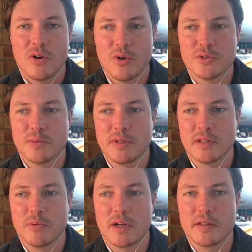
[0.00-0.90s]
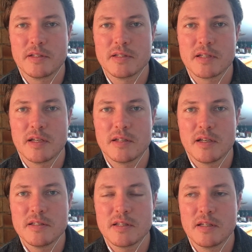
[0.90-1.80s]
ultimately what I think design
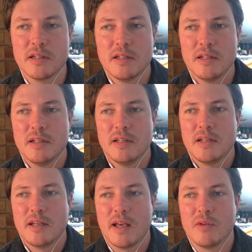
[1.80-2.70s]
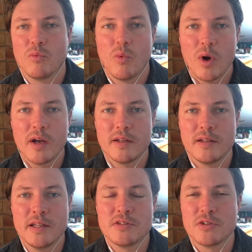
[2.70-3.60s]
does, and
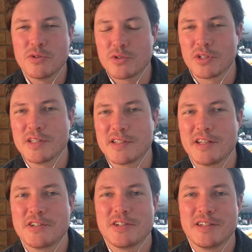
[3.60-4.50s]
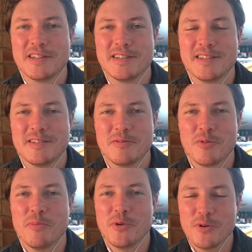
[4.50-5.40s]
what institutionalization
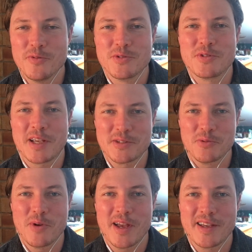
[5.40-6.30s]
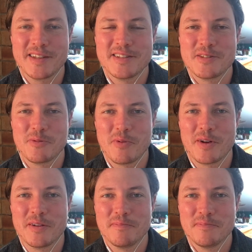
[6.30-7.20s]
removes or takes away. So we want
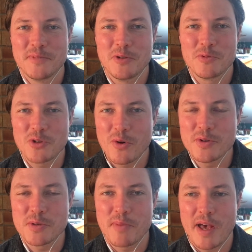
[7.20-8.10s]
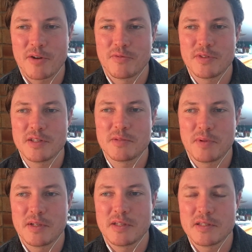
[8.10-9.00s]
to, it's always a battle for this,
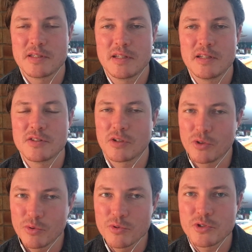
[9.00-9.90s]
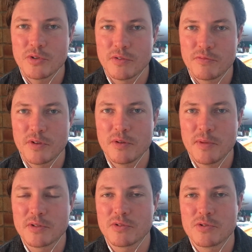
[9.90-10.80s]
but it is a crucial and
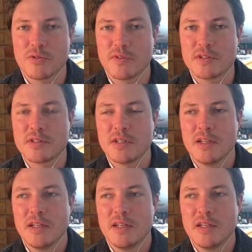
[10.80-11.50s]
fundamental service,